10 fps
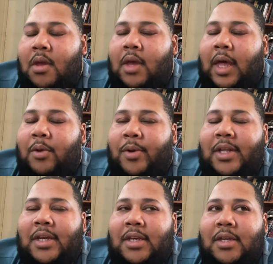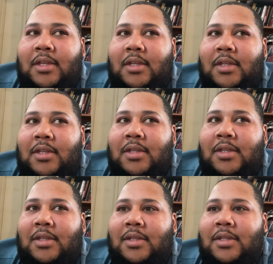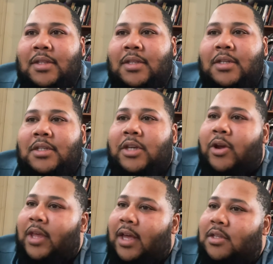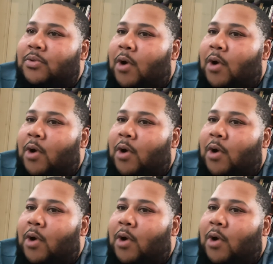I don't really share that too